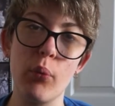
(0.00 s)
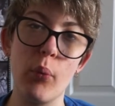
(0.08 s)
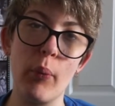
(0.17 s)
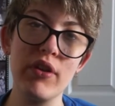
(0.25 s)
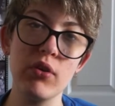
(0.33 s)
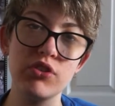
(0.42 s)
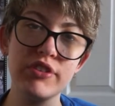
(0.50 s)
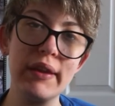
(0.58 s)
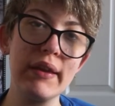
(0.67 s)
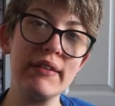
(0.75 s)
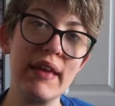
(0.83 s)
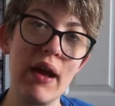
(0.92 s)
when you're
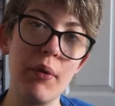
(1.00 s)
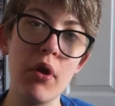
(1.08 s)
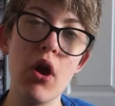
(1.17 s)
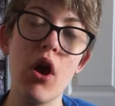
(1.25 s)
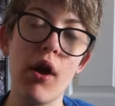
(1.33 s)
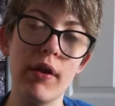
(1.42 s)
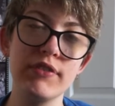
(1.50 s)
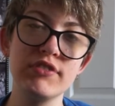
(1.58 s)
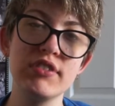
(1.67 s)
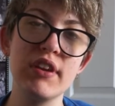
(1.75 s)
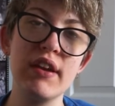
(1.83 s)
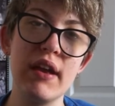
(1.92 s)
sitting down on
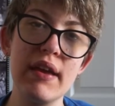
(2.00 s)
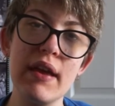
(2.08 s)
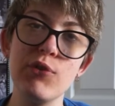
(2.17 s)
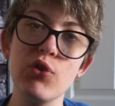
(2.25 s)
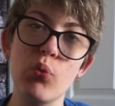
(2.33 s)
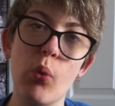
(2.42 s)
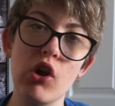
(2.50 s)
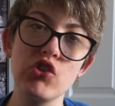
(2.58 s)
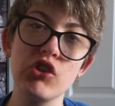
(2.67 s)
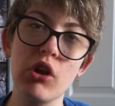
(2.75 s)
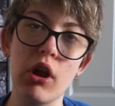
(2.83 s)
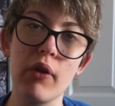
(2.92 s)
Sunday night and you're
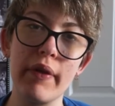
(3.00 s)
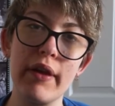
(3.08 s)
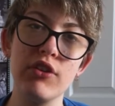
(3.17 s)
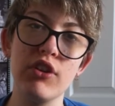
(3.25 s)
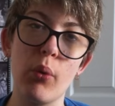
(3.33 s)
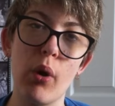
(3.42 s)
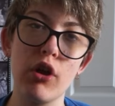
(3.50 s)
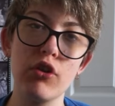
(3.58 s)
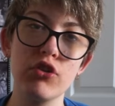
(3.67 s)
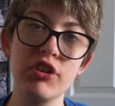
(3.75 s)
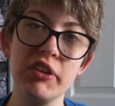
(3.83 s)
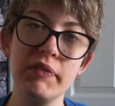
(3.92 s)
watching Heartland, you know, on
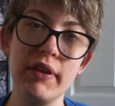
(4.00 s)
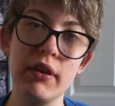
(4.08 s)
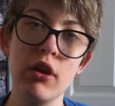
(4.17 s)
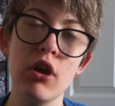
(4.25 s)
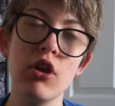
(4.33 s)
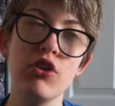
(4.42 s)
your TV,